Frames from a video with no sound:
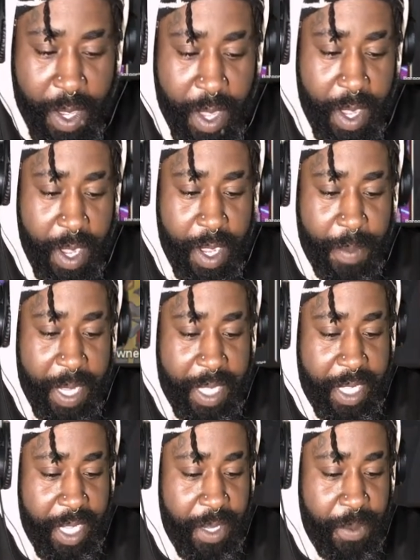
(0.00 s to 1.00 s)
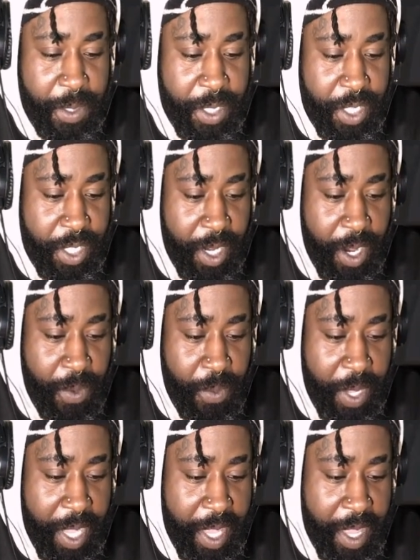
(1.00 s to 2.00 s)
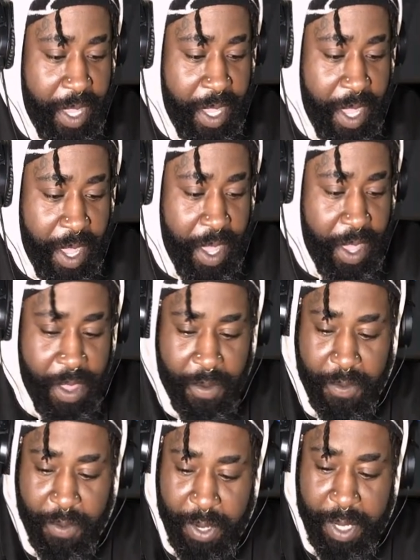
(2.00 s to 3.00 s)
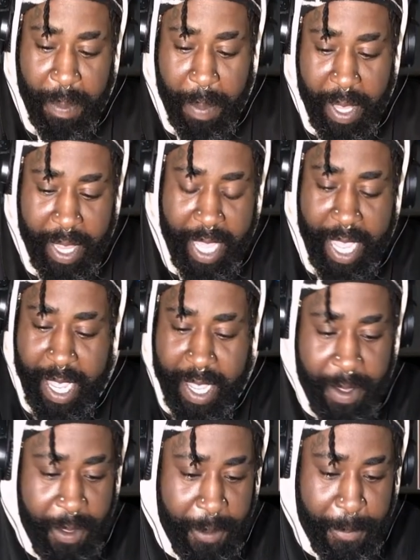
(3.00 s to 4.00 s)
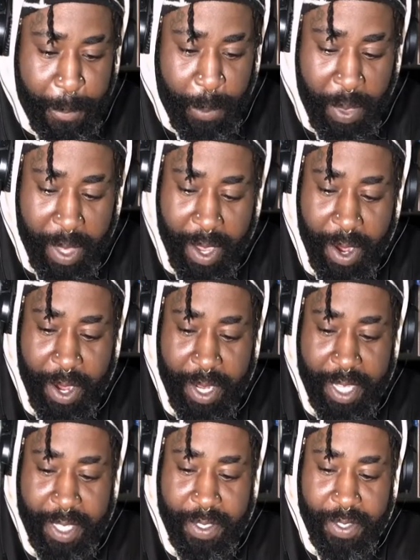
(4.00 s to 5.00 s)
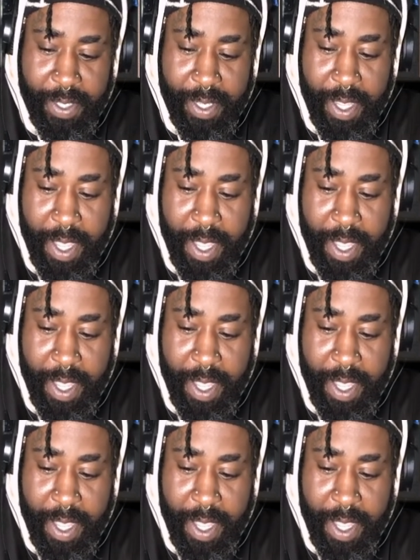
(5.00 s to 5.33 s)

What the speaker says: I think we'll start with the free-to-play Guardians.